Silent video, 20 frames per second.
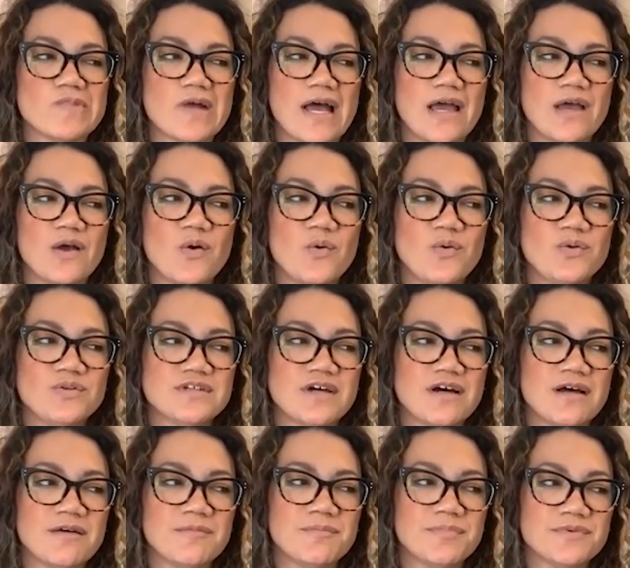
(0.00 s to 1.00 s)
I hold
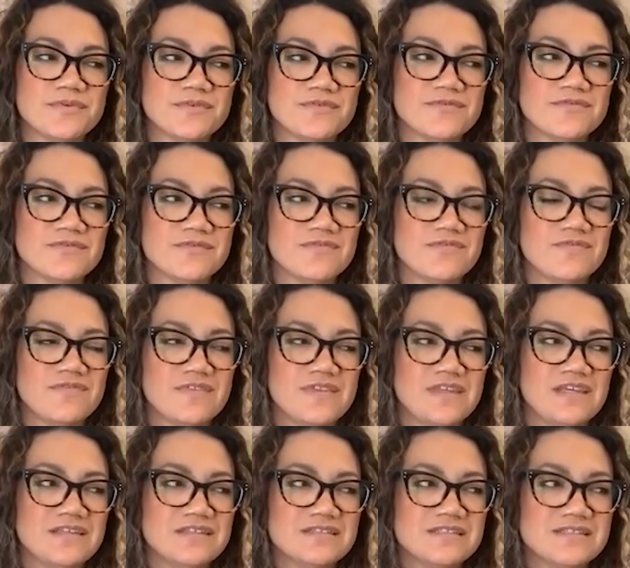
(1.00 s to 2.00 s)
up
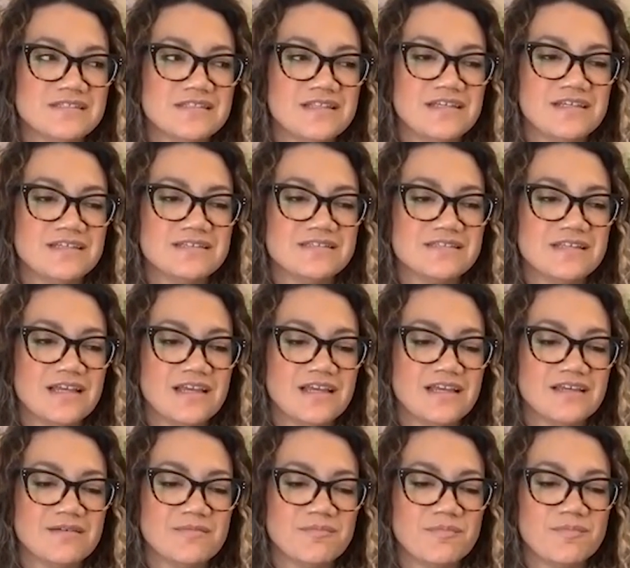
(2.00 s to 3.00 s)
these these
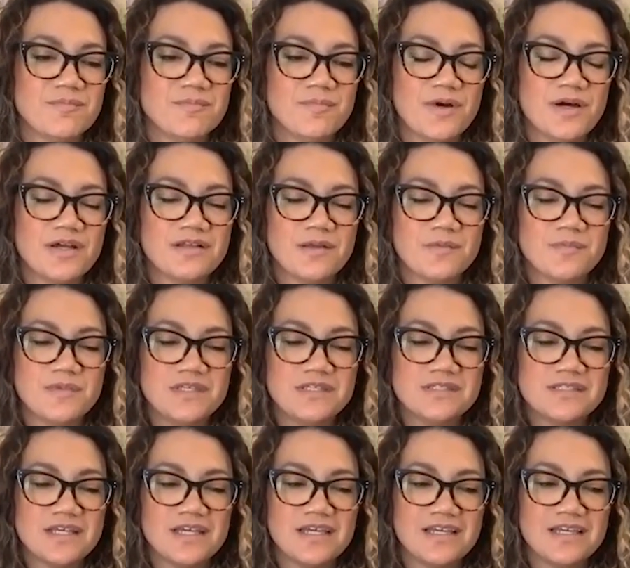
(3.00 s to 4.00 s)
like bottle up
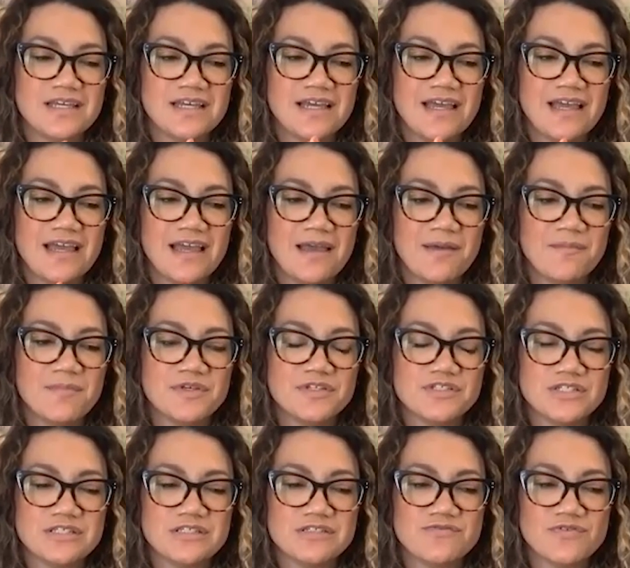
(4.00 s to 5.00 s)
these like
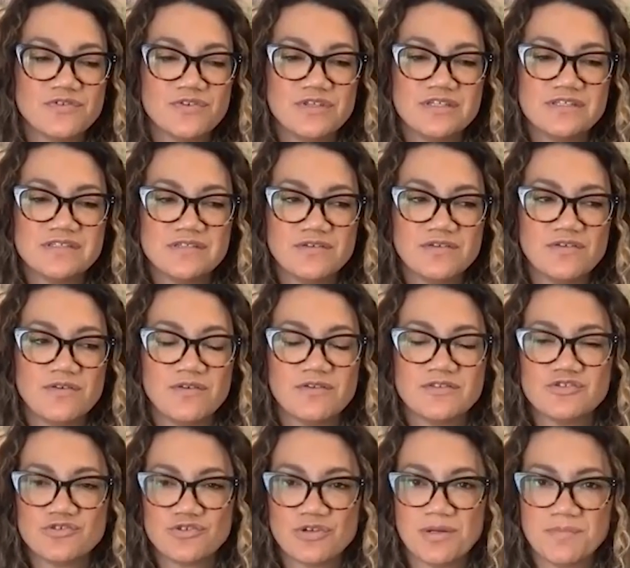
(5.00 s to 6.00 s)
ambitions for these little
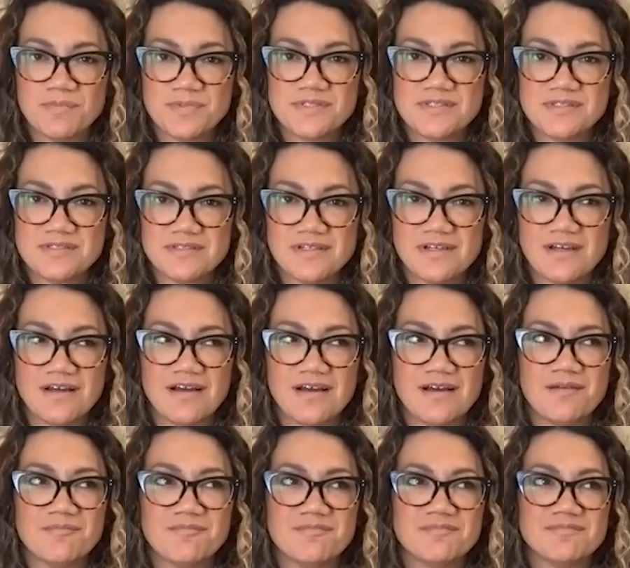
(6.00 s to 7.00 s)
trips.
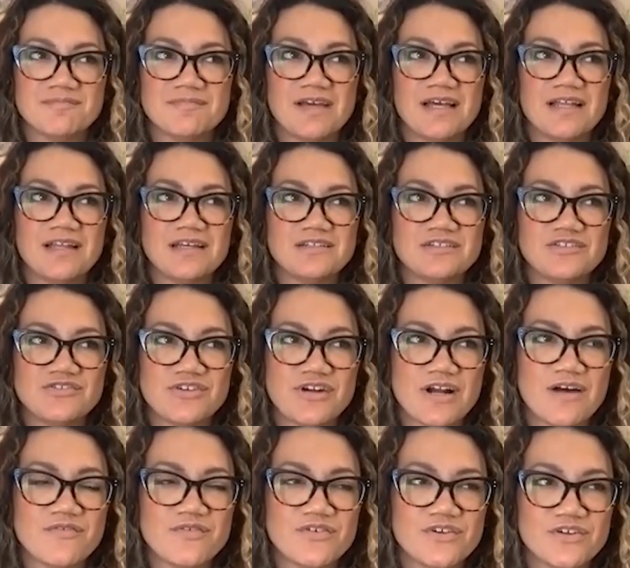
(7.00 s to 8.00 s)
Um, I like to
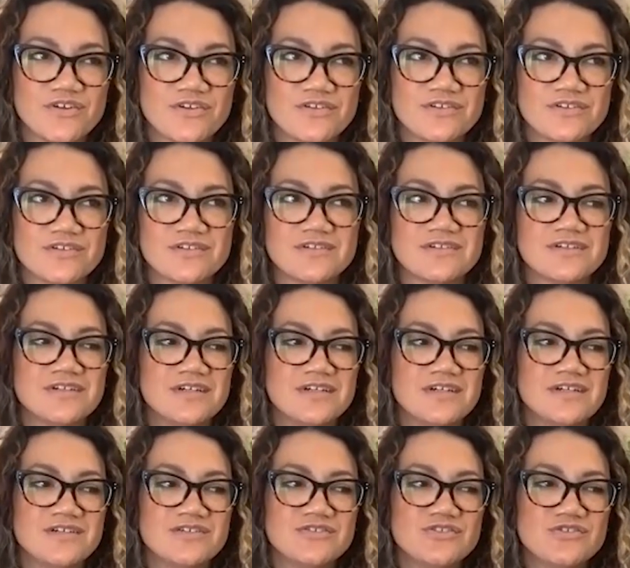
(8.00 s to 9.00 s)
travel or
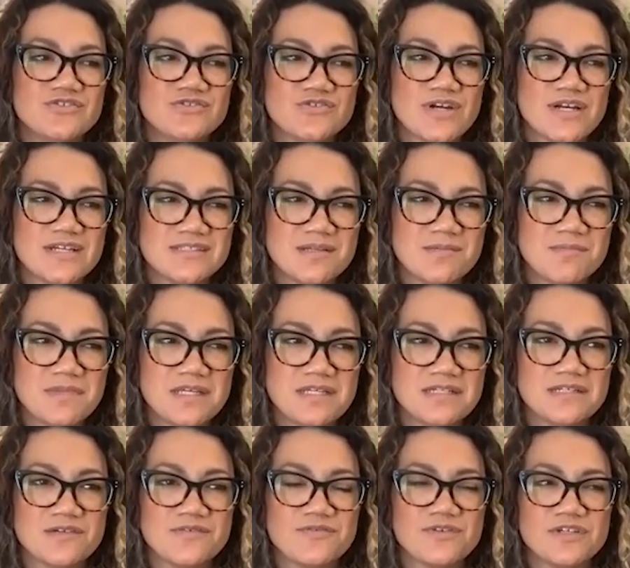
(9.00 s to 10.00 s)
just try something
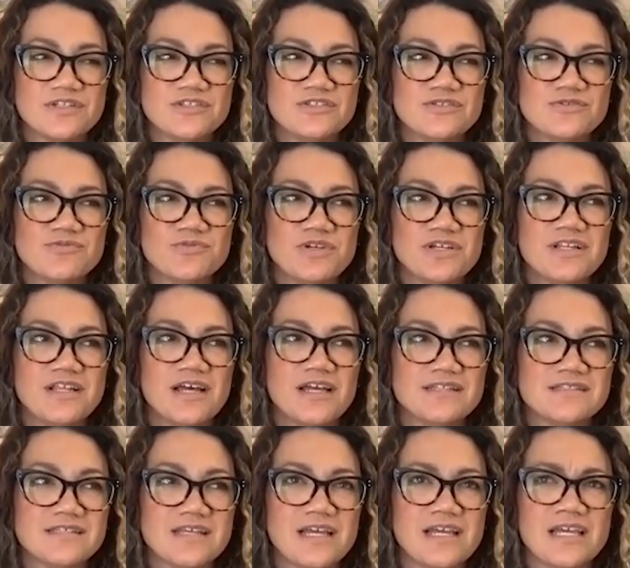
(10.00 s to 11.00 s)
different. Just
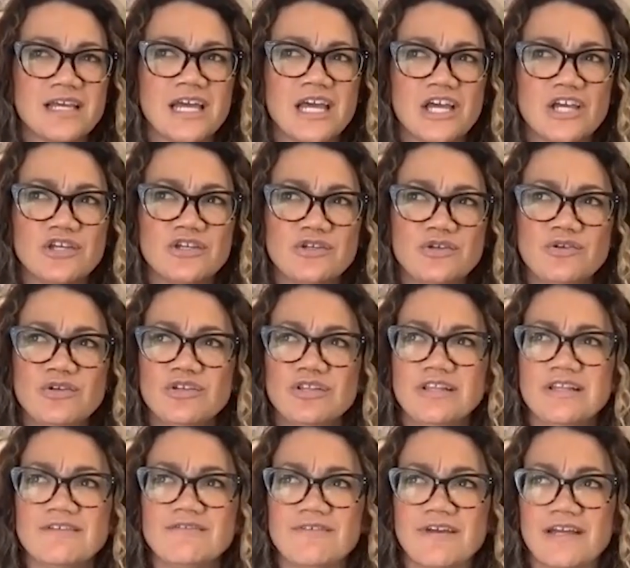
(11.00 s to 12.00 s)
realize like you could
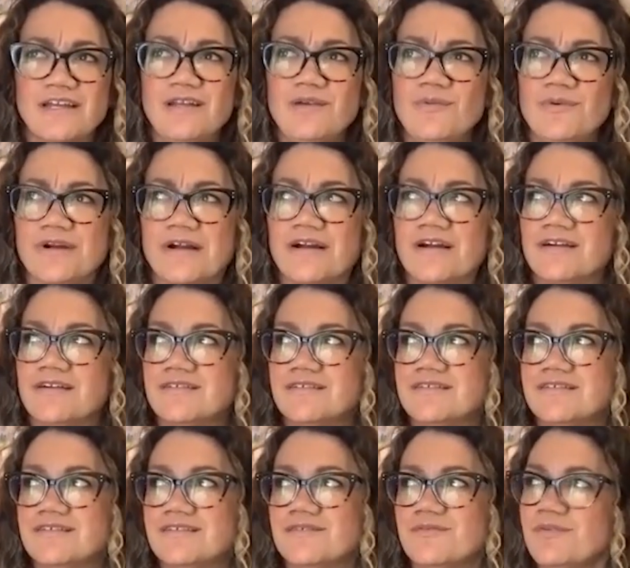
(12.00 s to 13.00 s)
live anywhere.
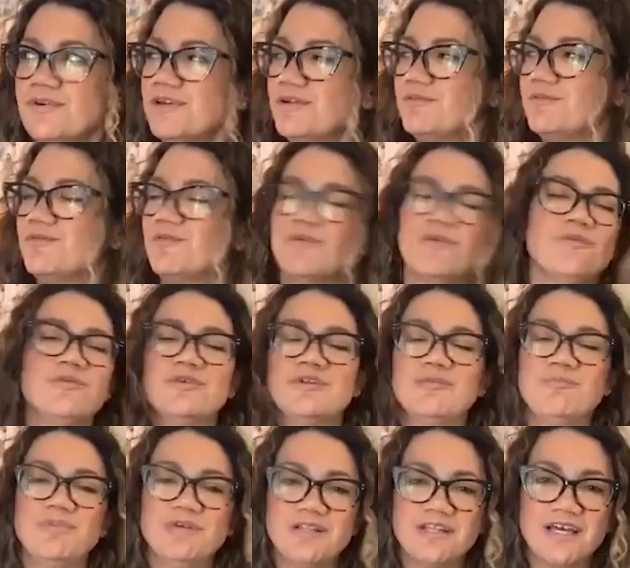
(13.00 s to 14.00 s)
What, it, what would
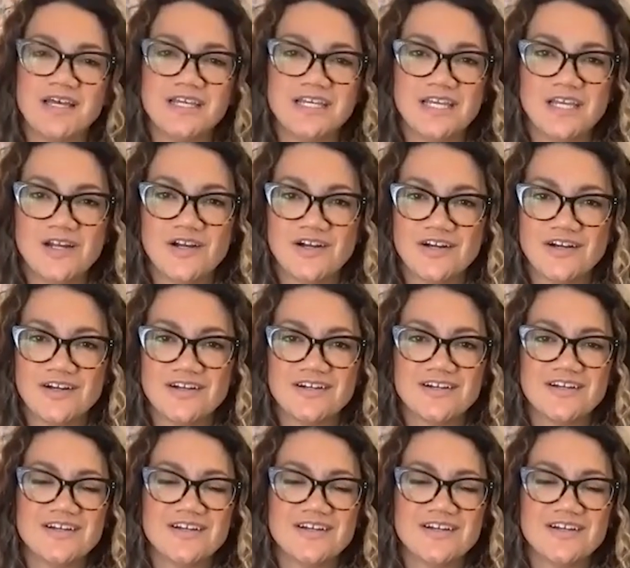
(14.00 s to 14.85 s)
it be like here?